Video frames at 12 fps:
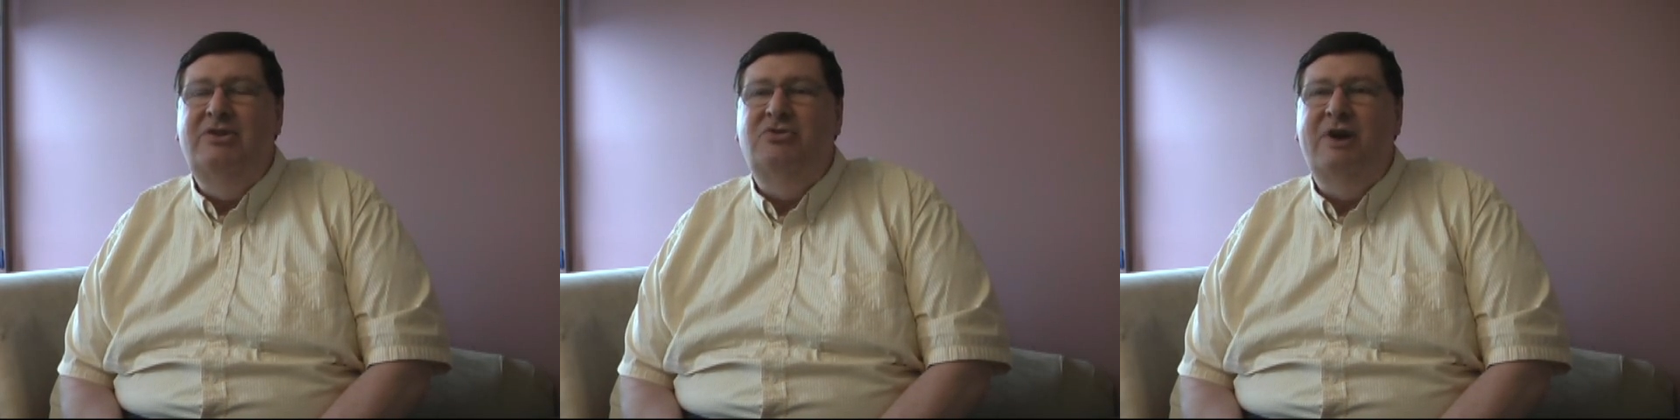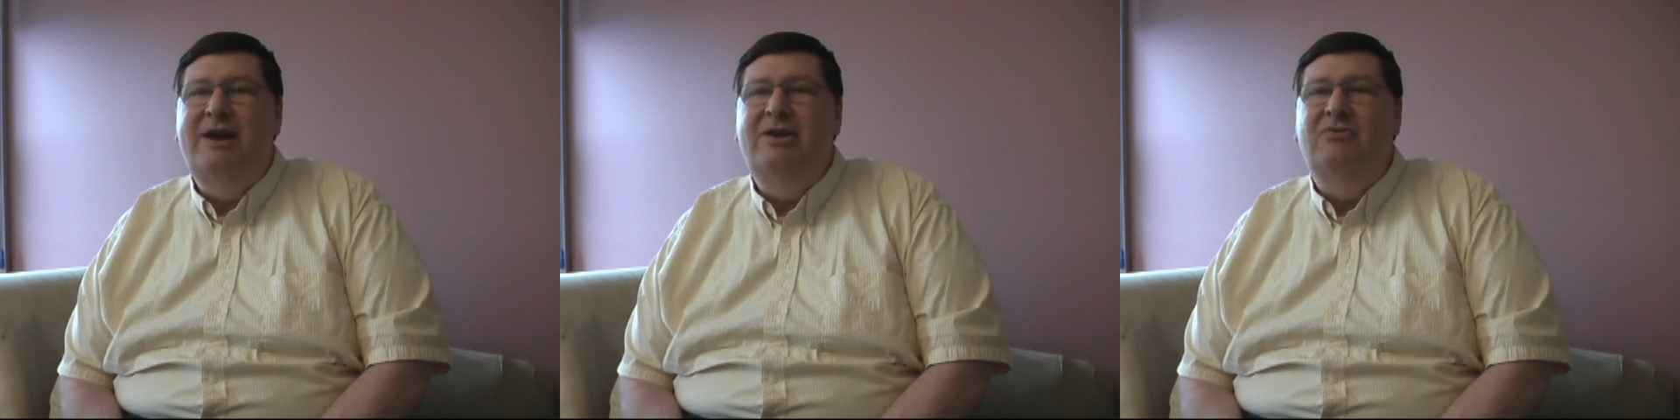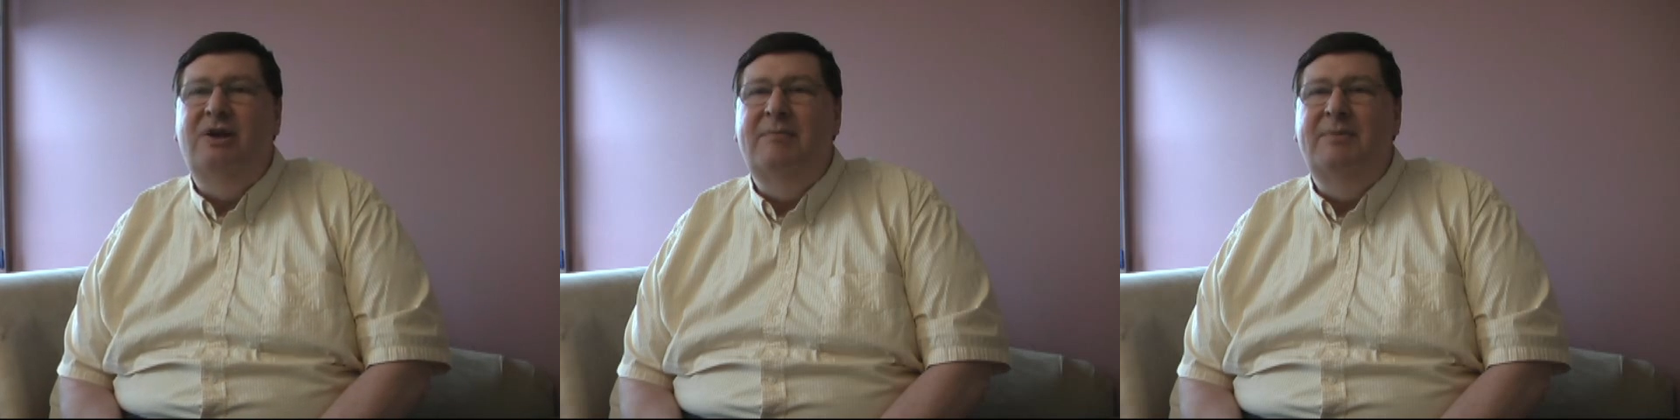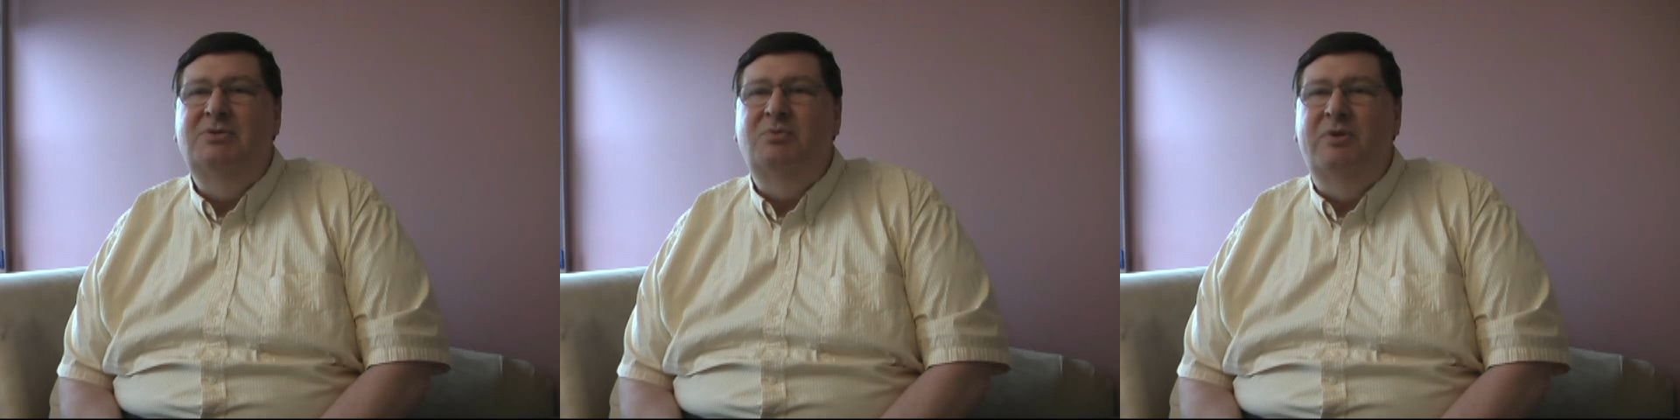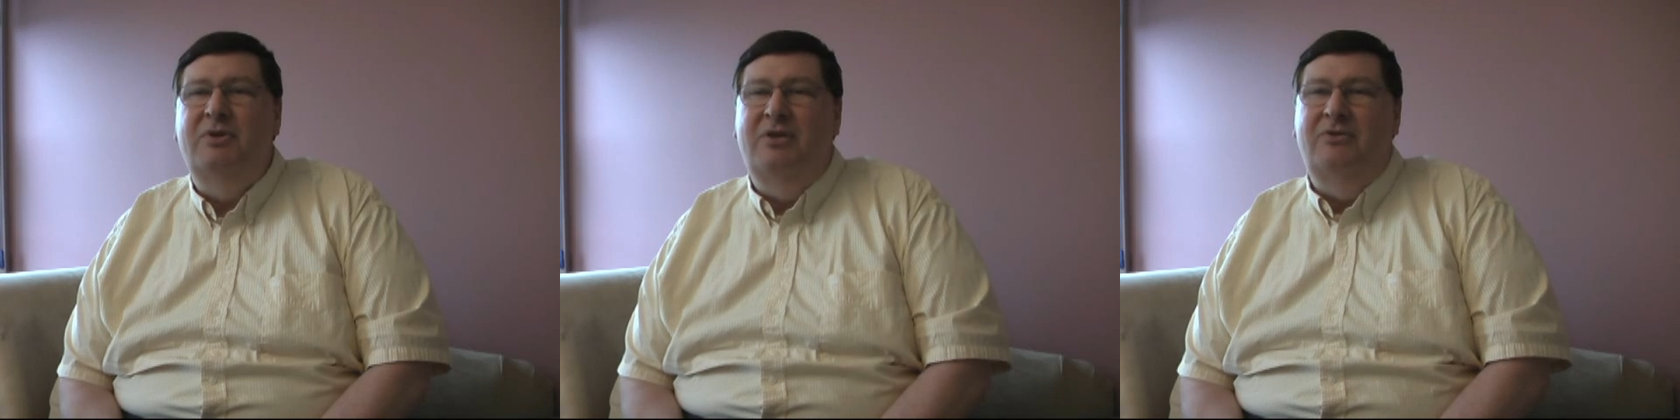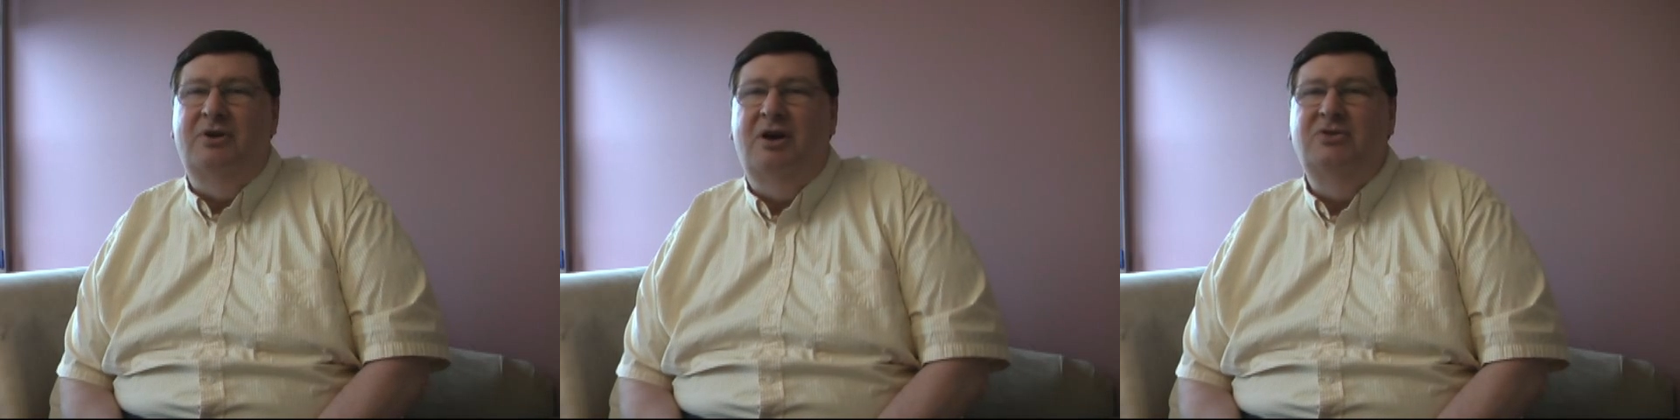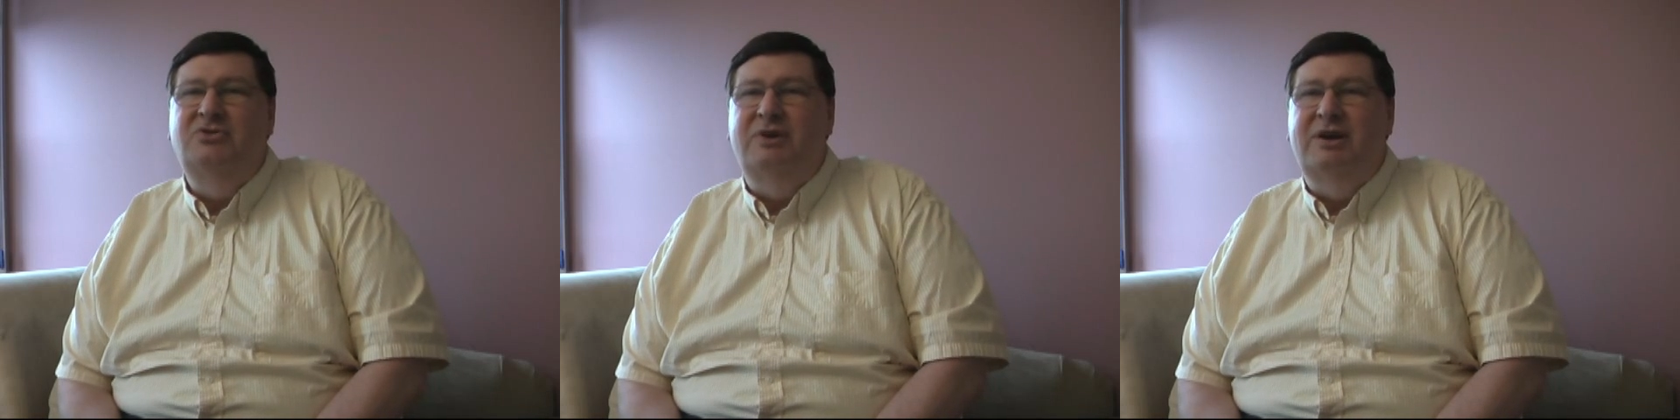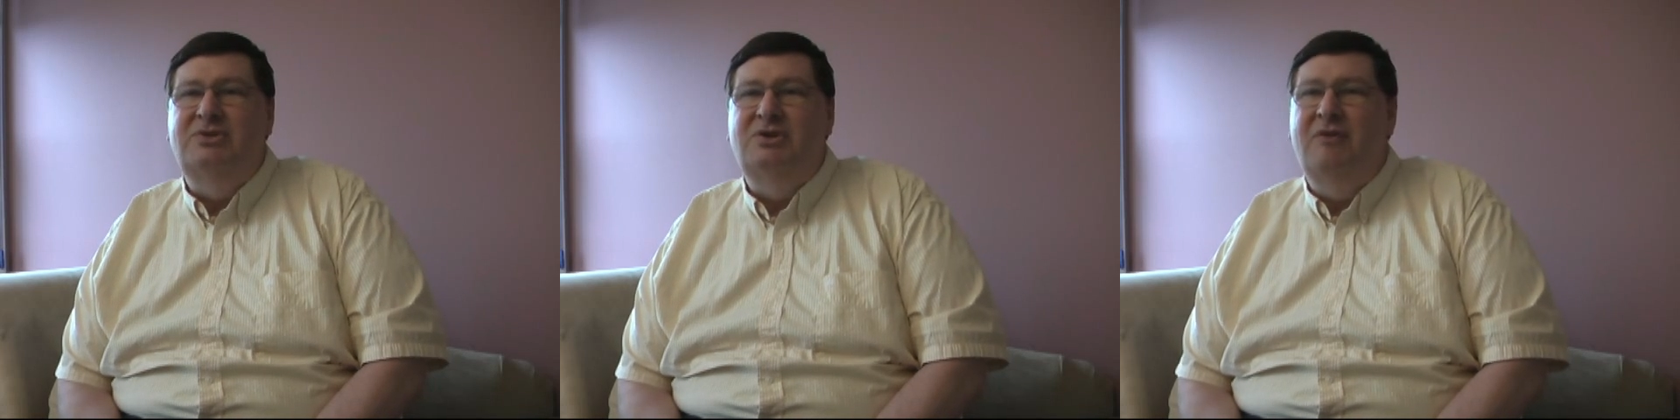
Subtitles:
trade agreements with other countries,